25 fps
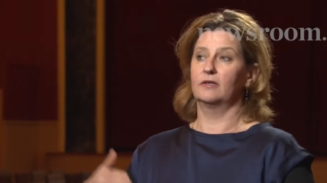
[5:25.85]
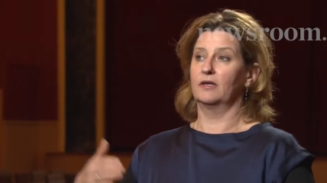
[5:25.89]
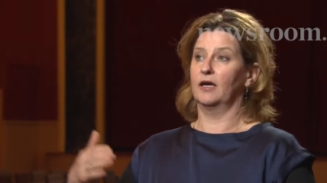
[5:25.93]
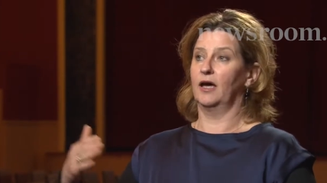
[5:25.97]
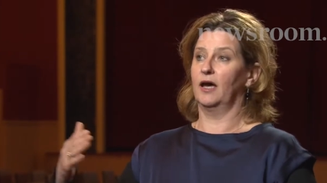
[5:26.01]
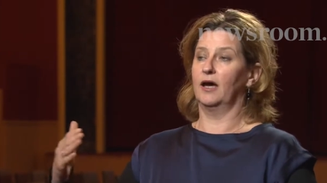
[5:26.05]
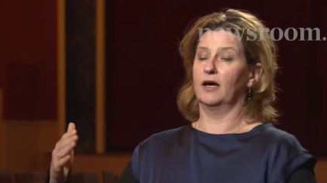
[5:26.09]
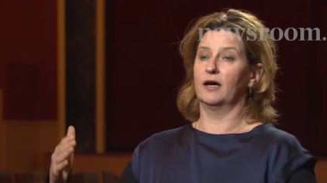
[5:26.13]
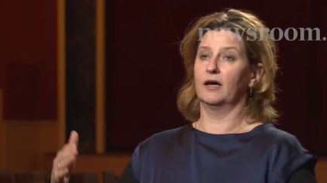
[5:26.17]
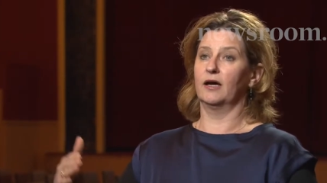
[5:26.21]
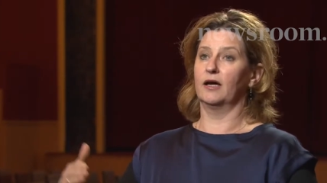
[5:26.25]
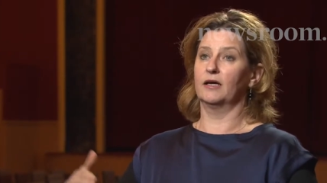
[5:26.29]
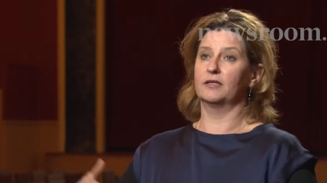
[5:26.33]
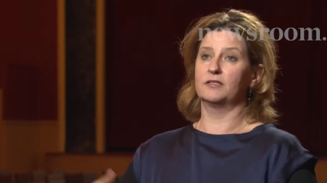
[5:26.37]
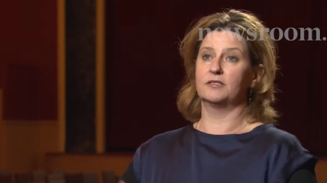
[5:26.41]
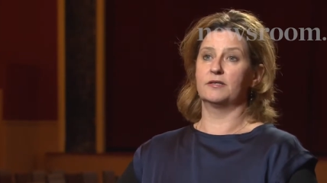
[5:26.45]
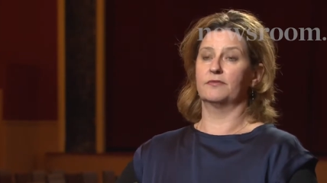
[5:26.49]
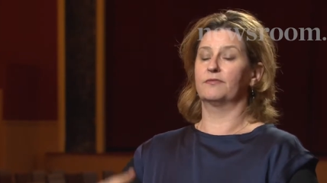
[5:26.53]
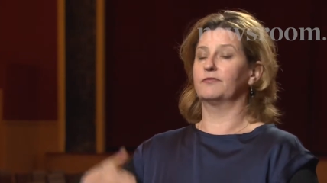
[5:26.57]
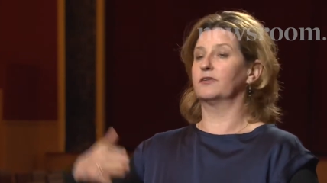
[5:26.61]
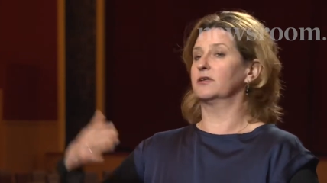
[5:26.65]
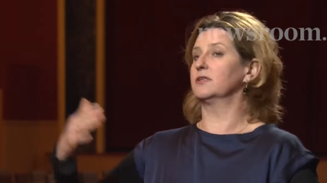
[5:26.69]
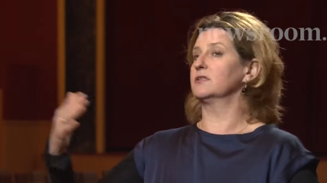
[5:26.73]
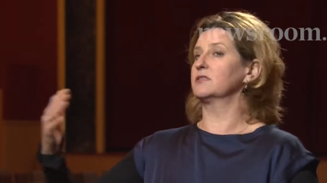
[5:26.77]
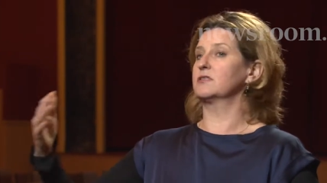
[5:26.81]
uh, a
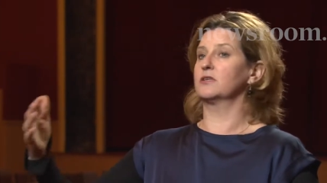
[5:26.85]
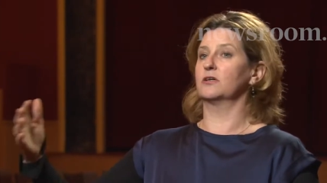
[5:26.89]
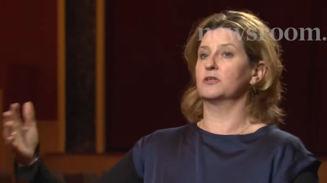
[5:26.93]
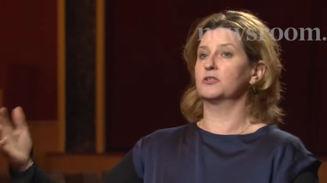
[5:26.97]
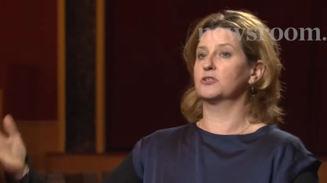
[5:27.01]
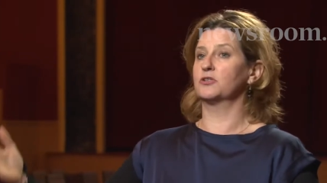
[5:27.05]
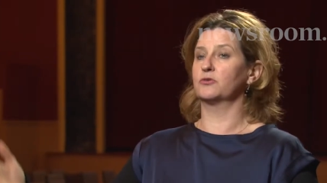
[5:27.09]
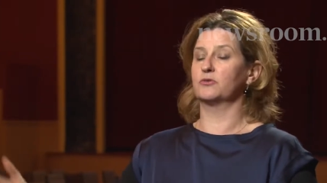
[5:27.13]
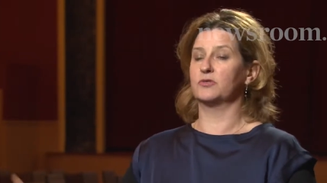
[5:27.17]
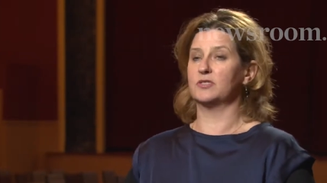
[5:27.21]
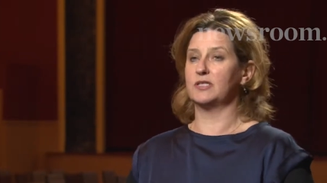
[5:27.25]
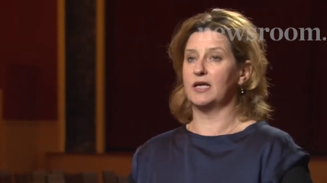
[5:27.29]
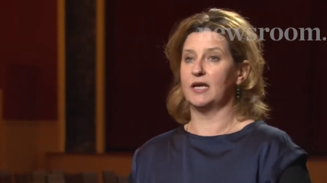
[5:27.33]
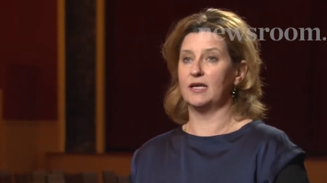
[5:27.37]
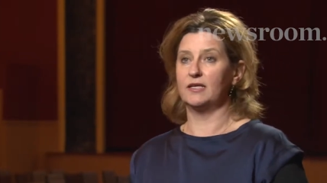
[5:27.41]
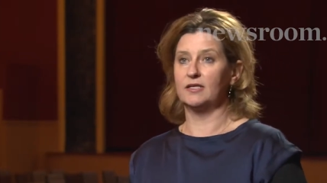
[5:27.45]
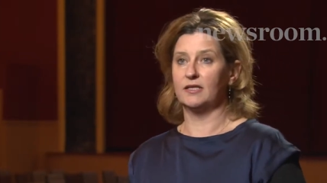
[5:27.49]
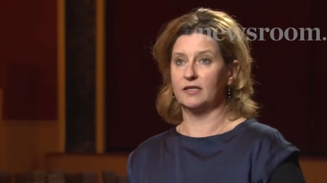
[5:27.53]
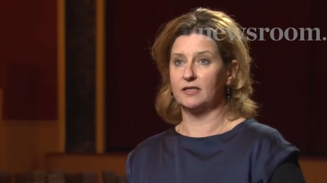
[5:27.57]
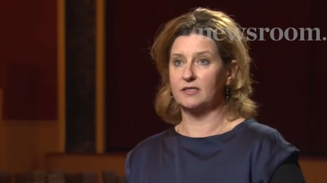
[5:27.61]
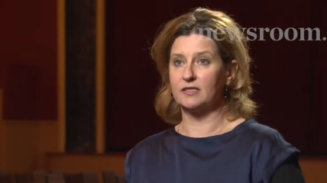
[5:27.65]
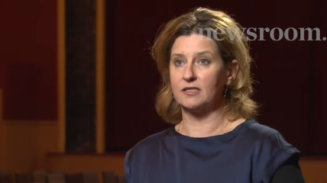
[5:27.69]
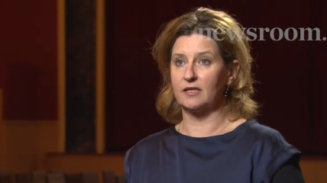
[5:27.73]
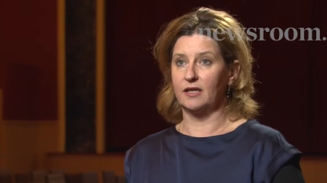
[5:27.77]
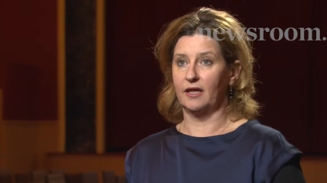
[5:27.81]
different social
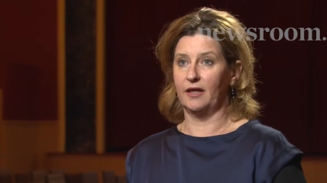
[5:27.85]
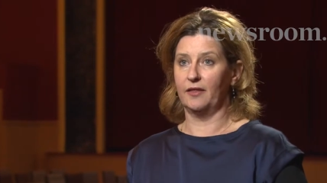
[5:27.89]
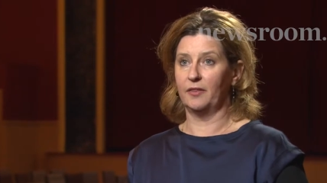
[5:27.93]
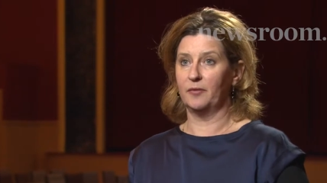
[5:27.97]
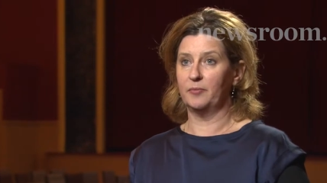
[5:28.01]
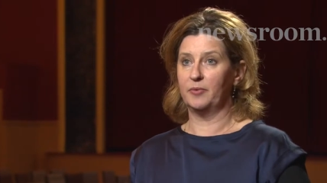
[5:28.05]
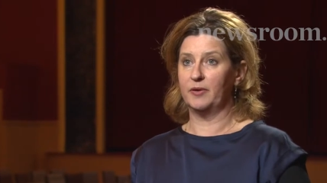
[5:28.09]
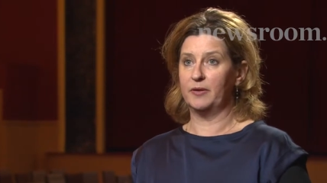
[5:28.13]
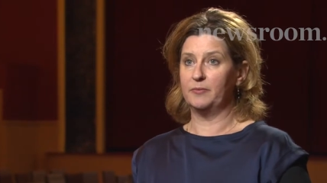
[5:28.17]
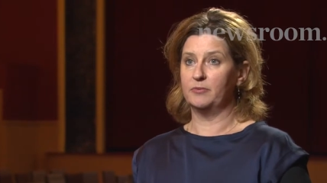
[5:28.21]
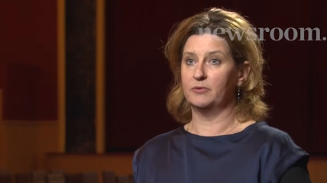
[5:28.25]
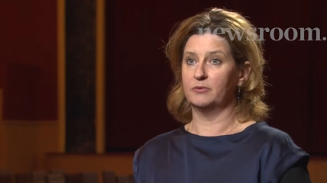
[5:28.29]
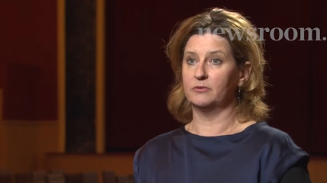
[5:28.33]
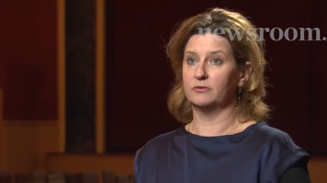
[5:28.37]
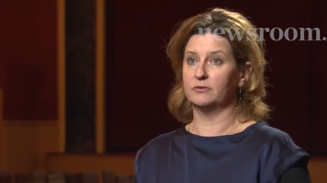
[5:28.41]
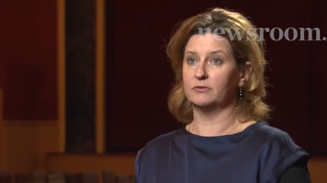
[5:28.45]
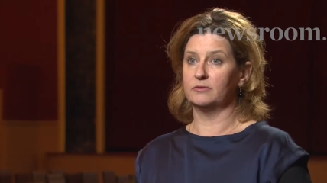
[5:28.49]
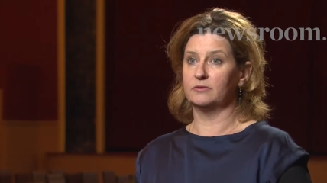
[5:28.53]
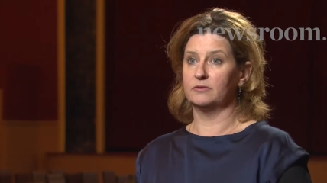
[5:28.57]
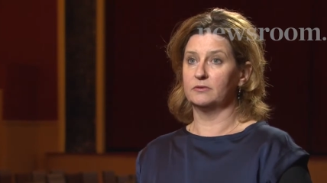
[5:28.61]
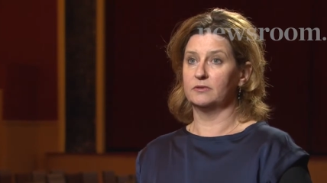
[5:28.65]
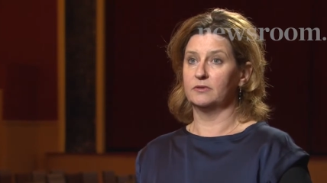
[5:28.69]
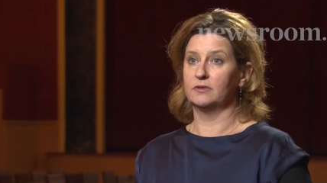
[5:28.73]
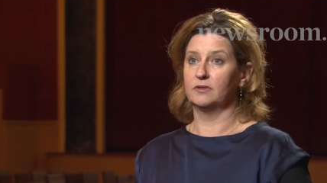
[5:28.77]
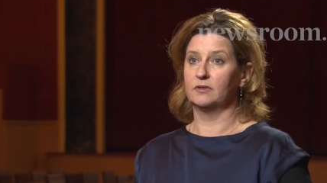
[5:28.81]
standing to the other people.